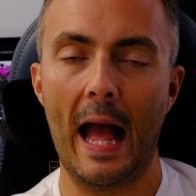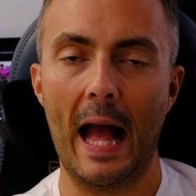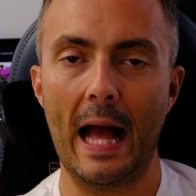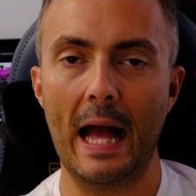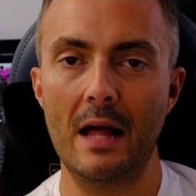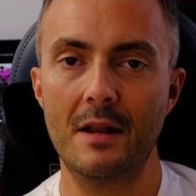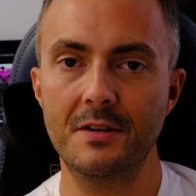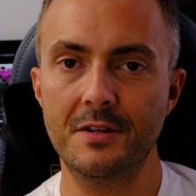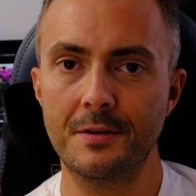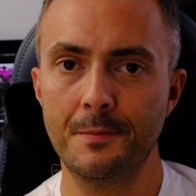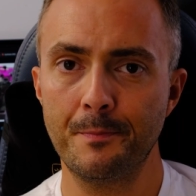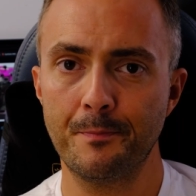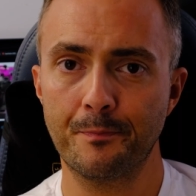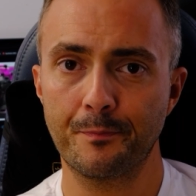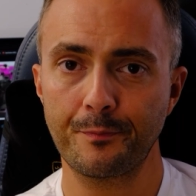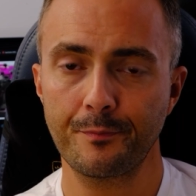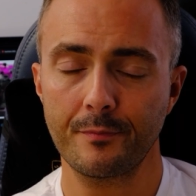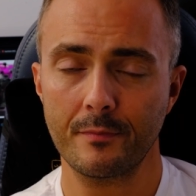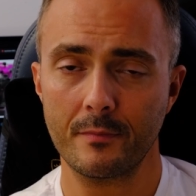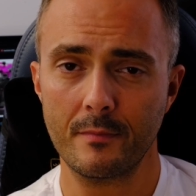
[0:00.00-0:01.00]
And
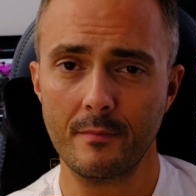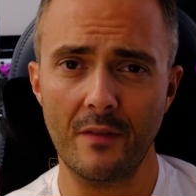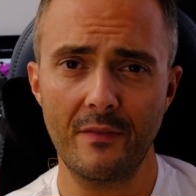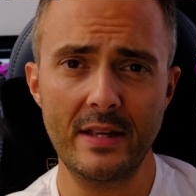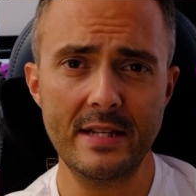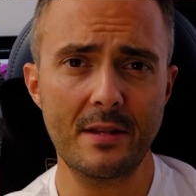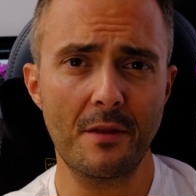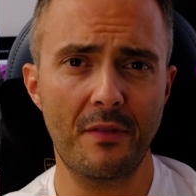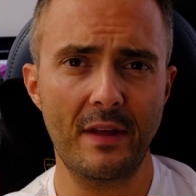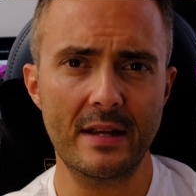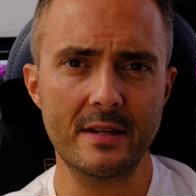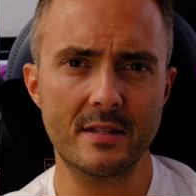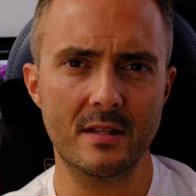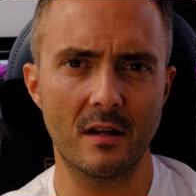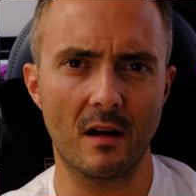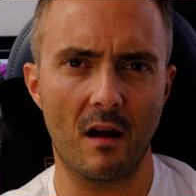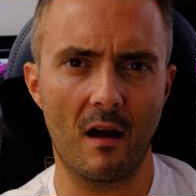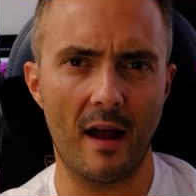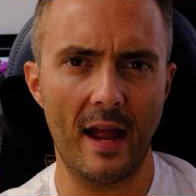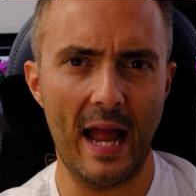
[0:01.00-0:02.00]
these are things
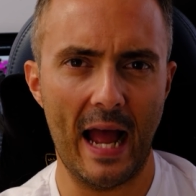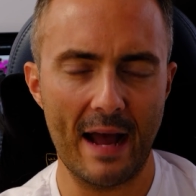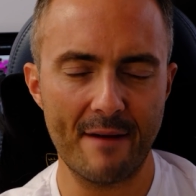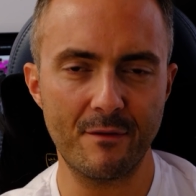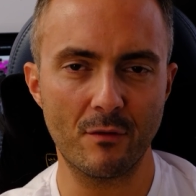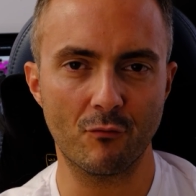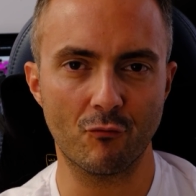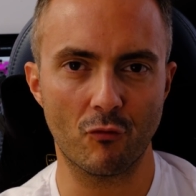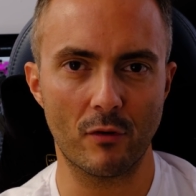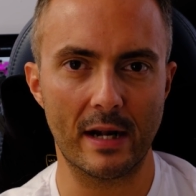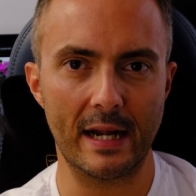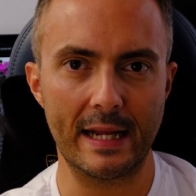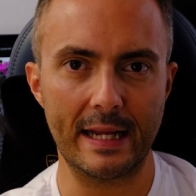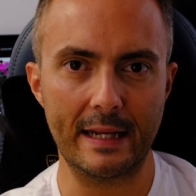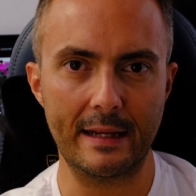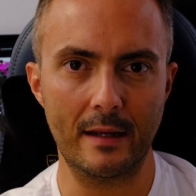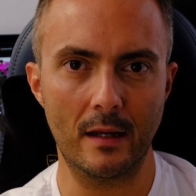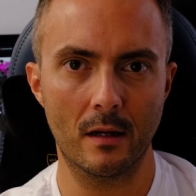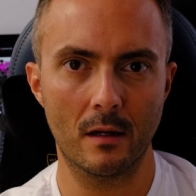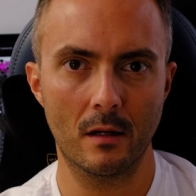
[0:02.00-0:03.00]
that I haven't
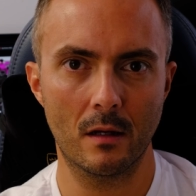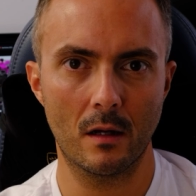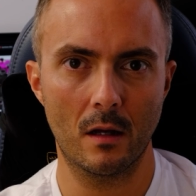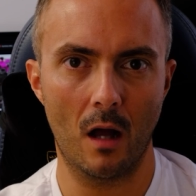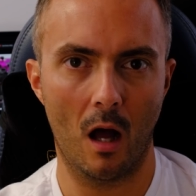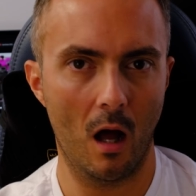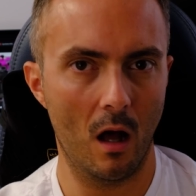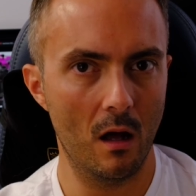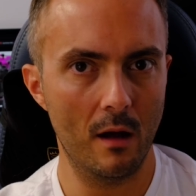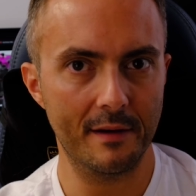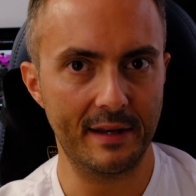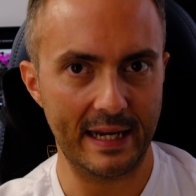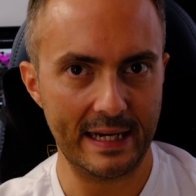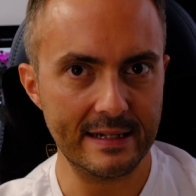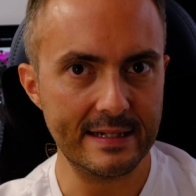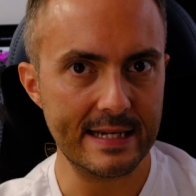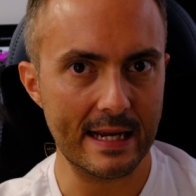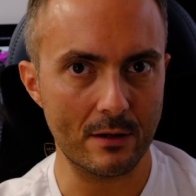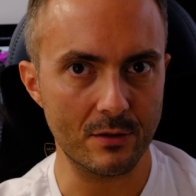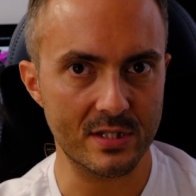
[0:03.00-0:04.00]
really heard
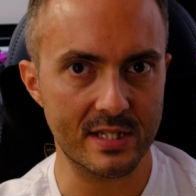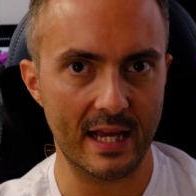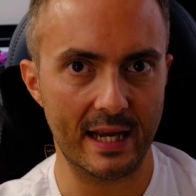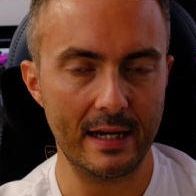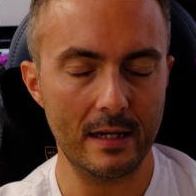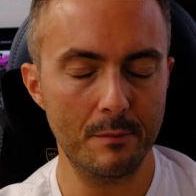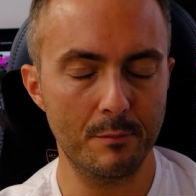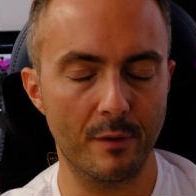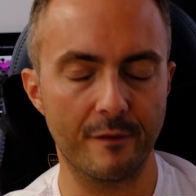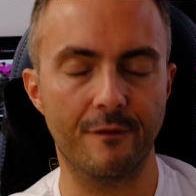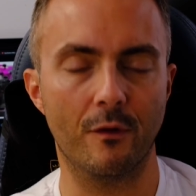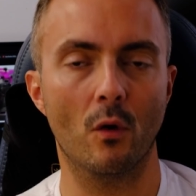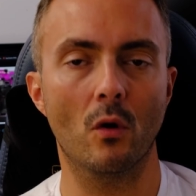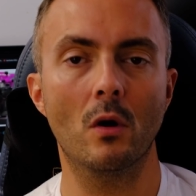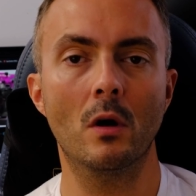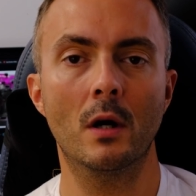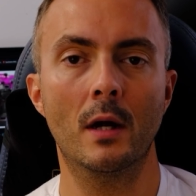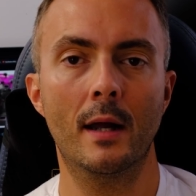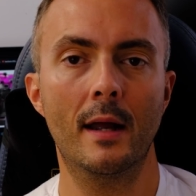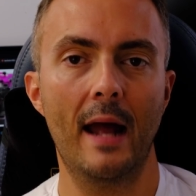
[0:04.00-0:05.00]
Intel say
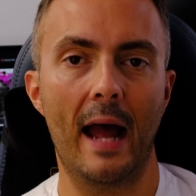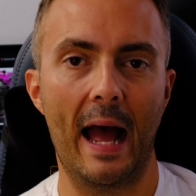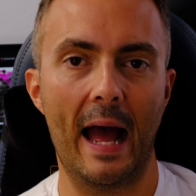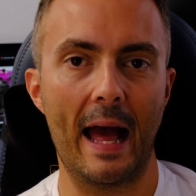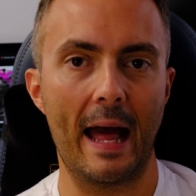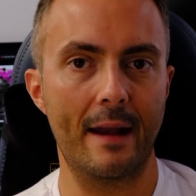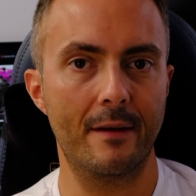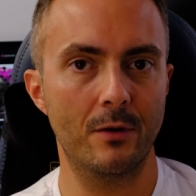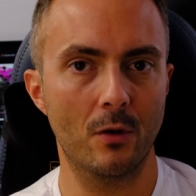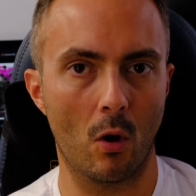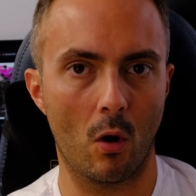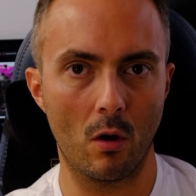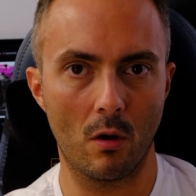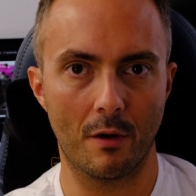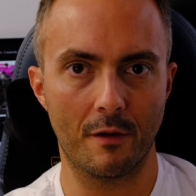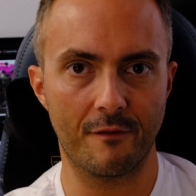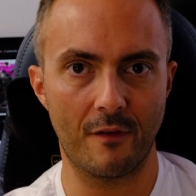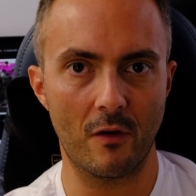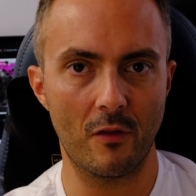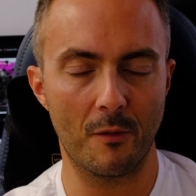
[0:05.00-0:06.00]
before, and not a
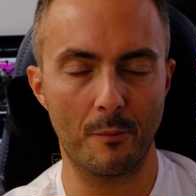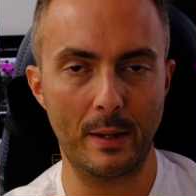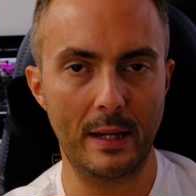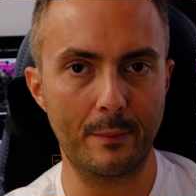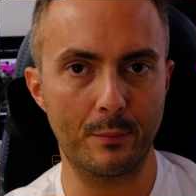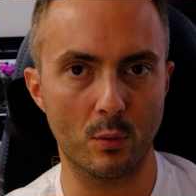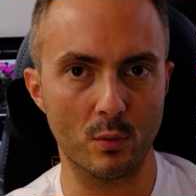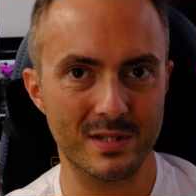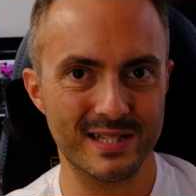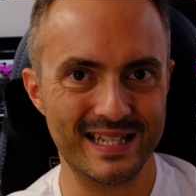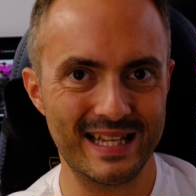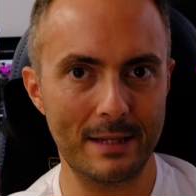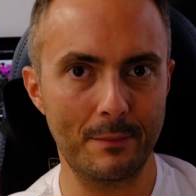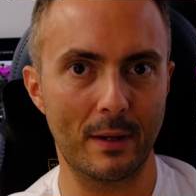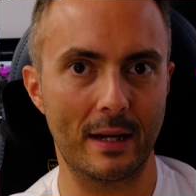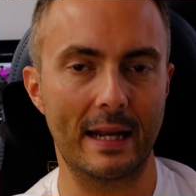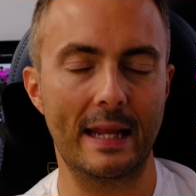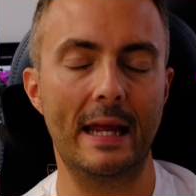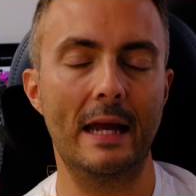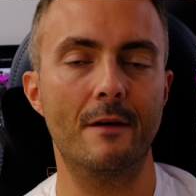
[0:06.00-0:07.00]
lot of other people
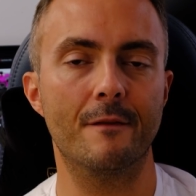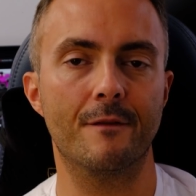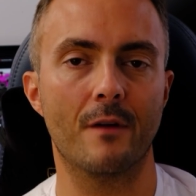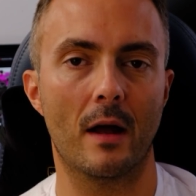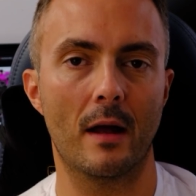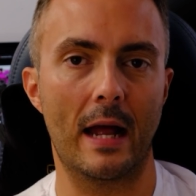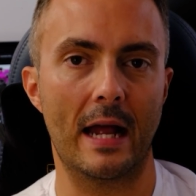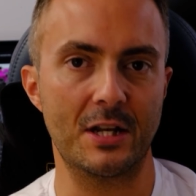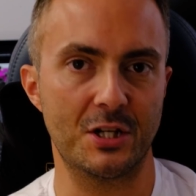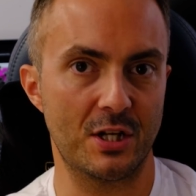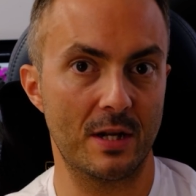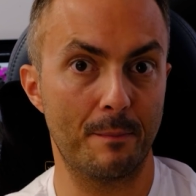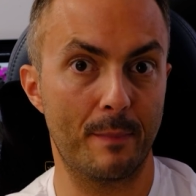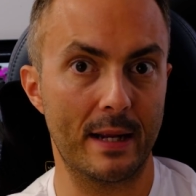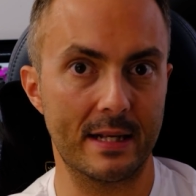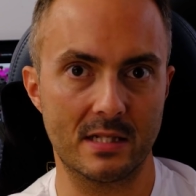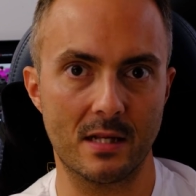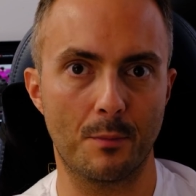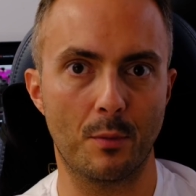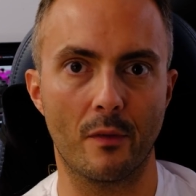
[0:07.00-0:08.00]
seemingly have actually
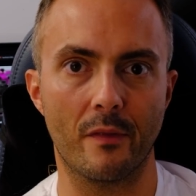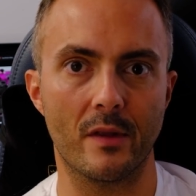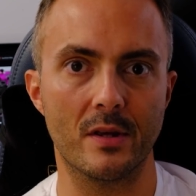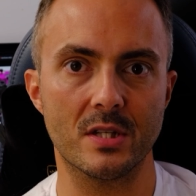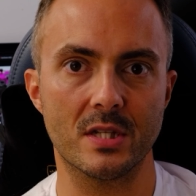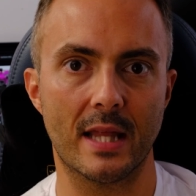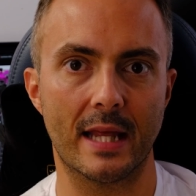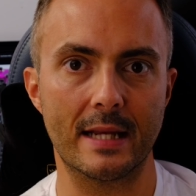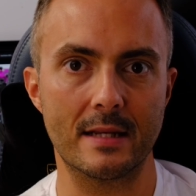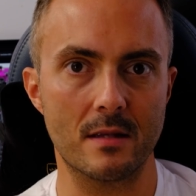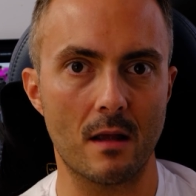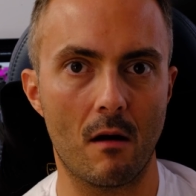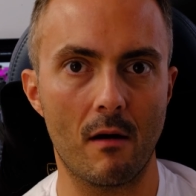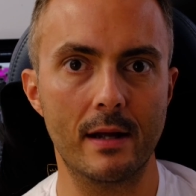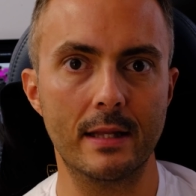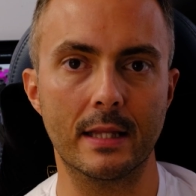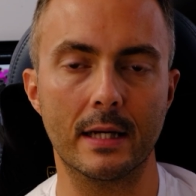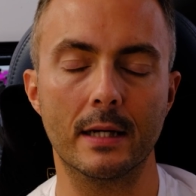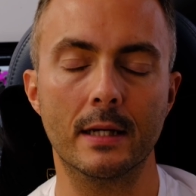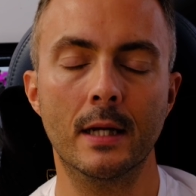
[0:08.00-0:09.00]
picked up on those things
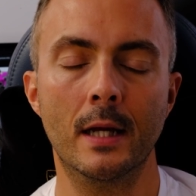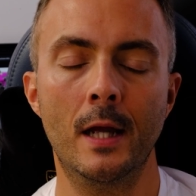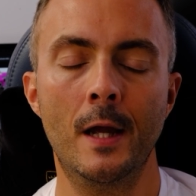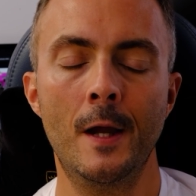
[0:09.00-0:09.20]
either.